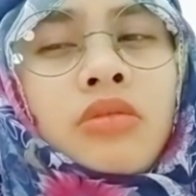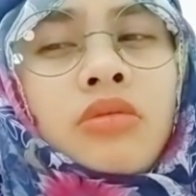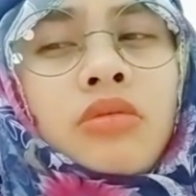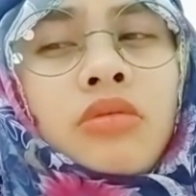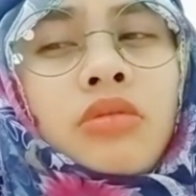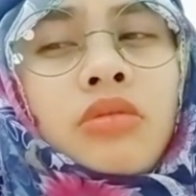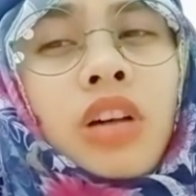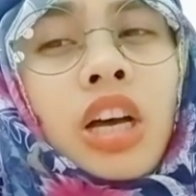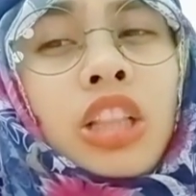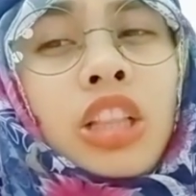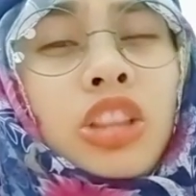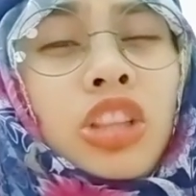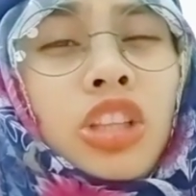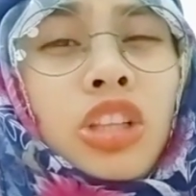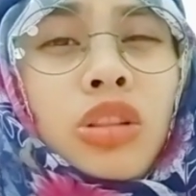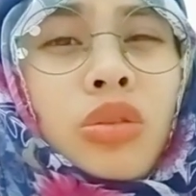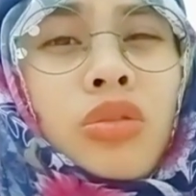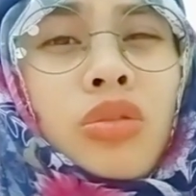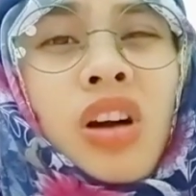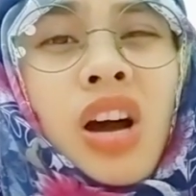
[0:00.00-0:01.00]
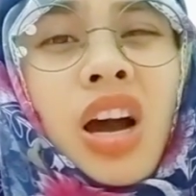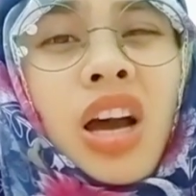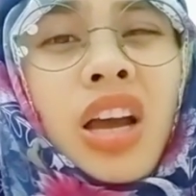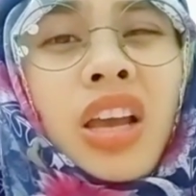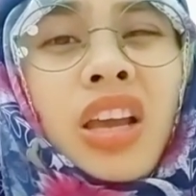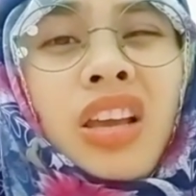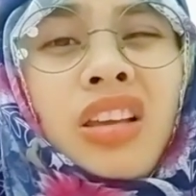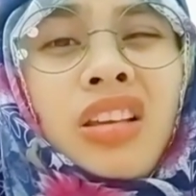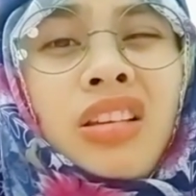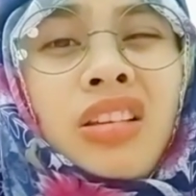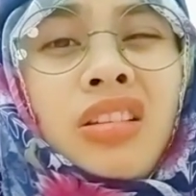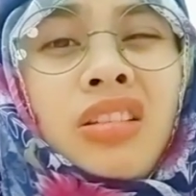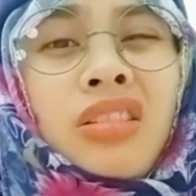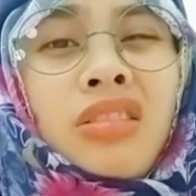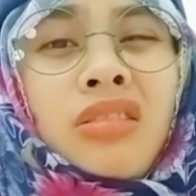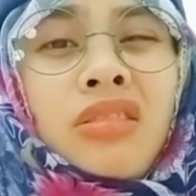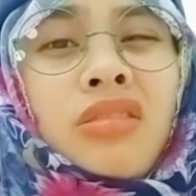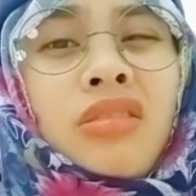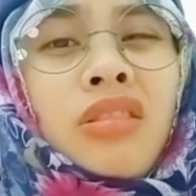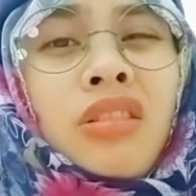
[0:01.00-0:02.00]
Until now, I
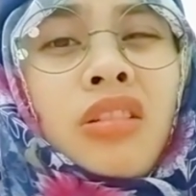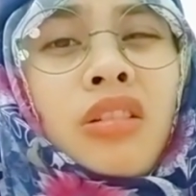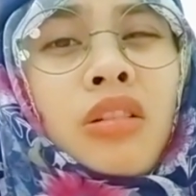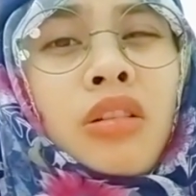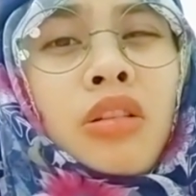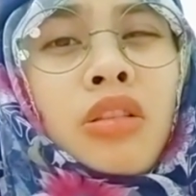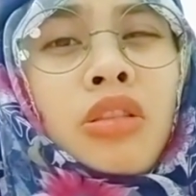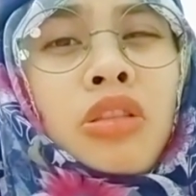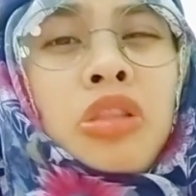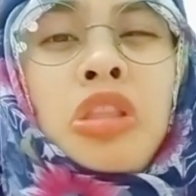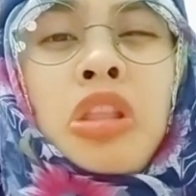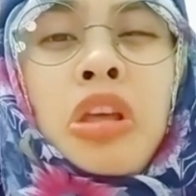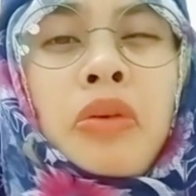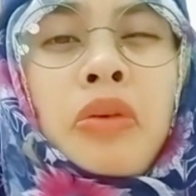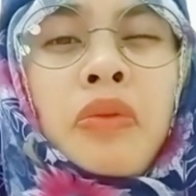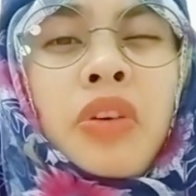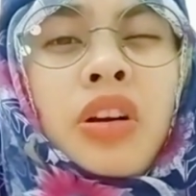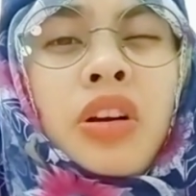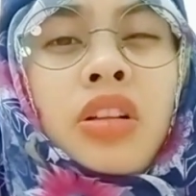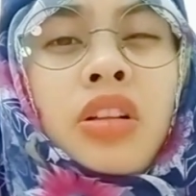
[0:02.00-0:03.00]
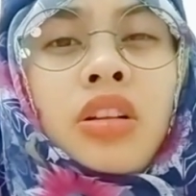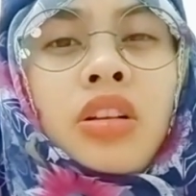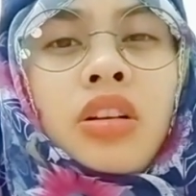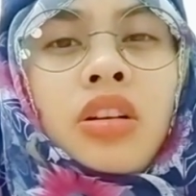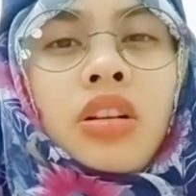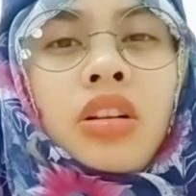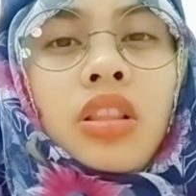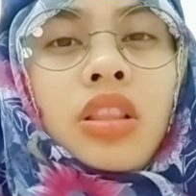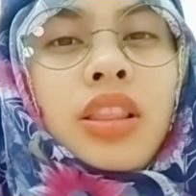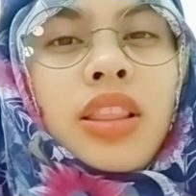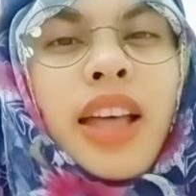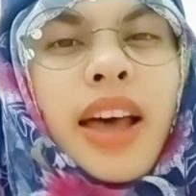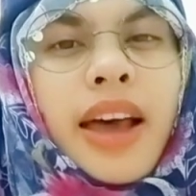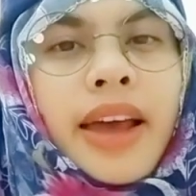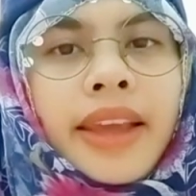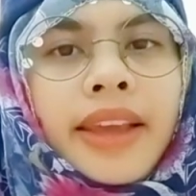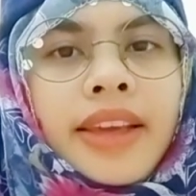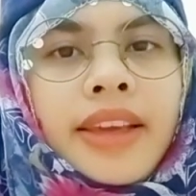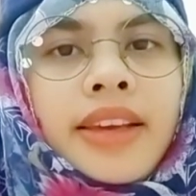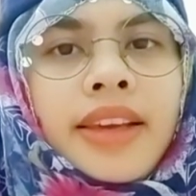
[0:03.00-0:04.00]
never
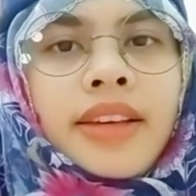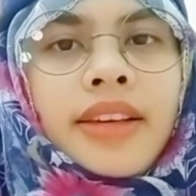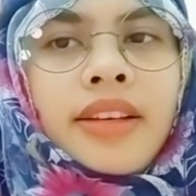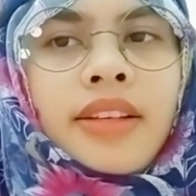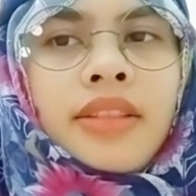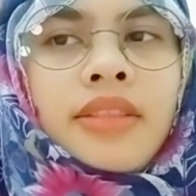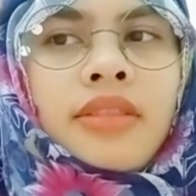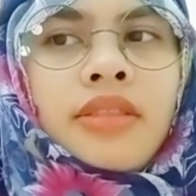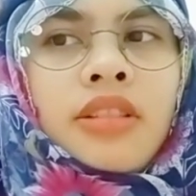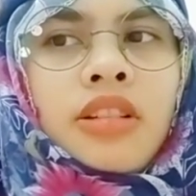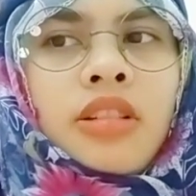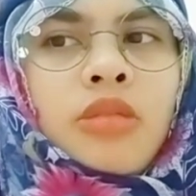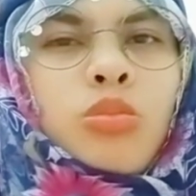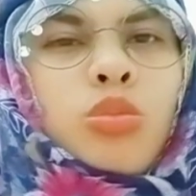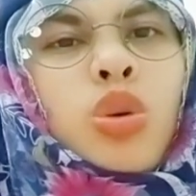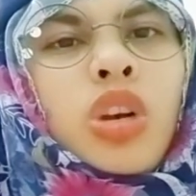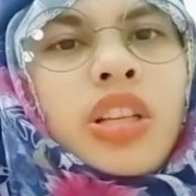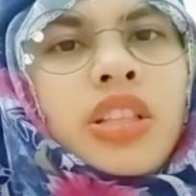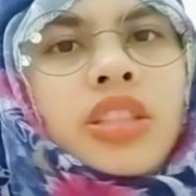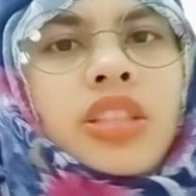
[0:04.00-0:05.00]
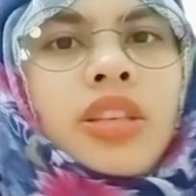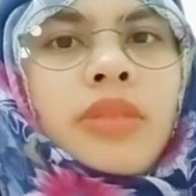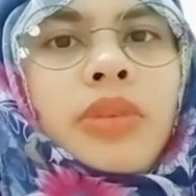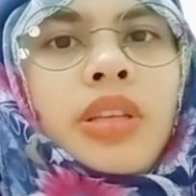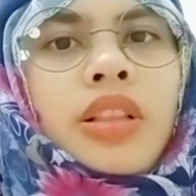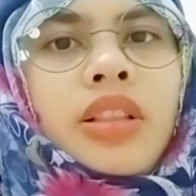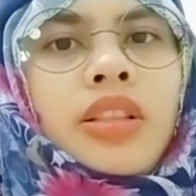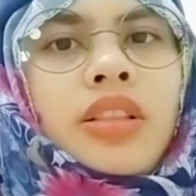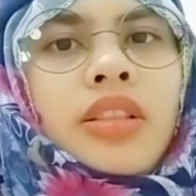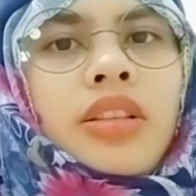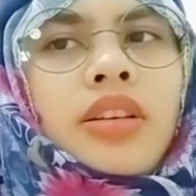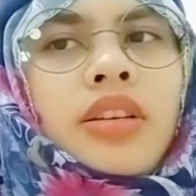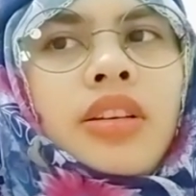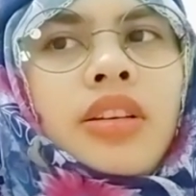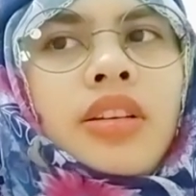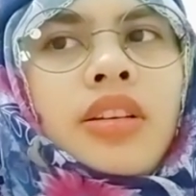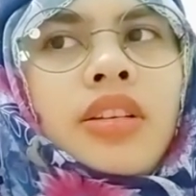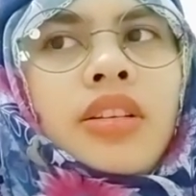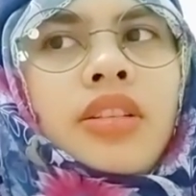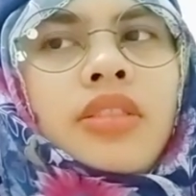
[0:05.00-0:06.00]
like Mulan
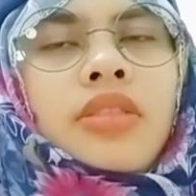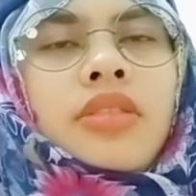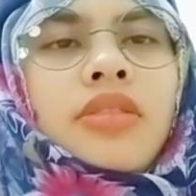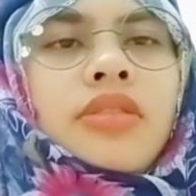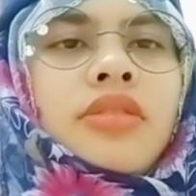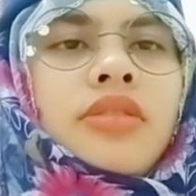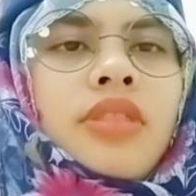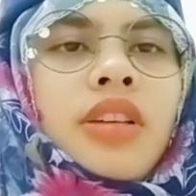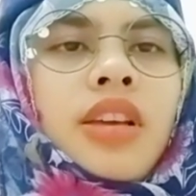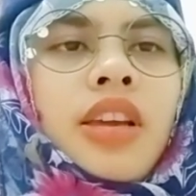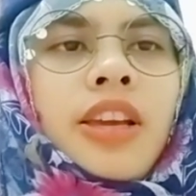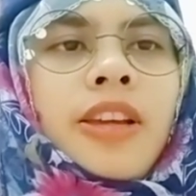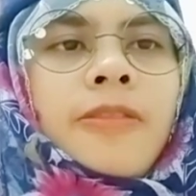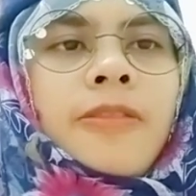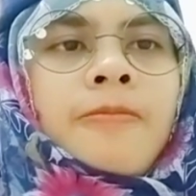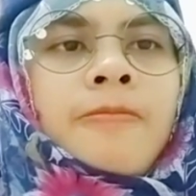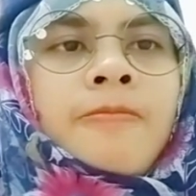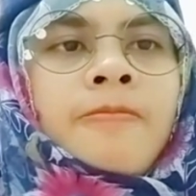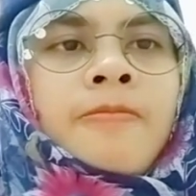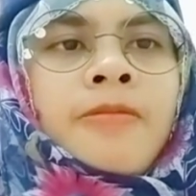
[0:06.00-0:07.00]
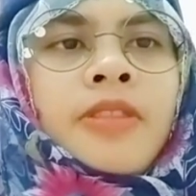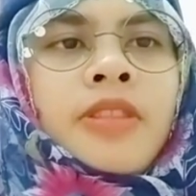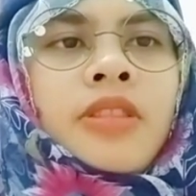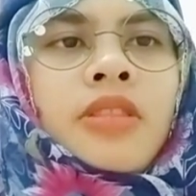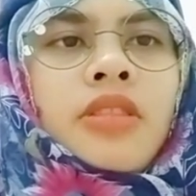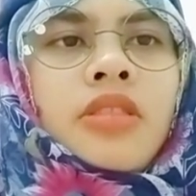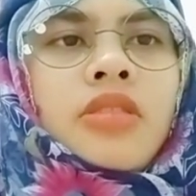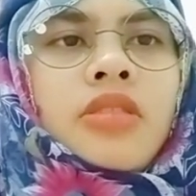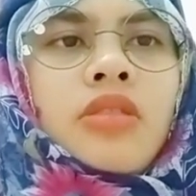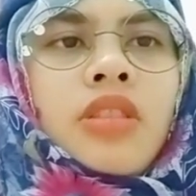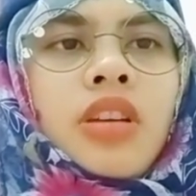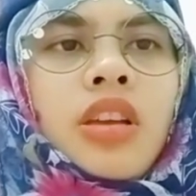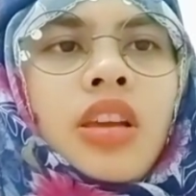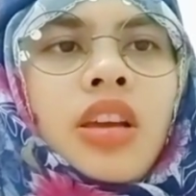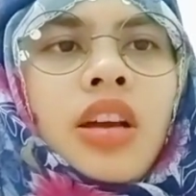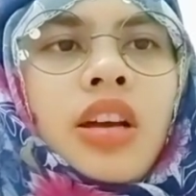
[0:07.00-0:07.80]
Jamila. Okay, it's okay.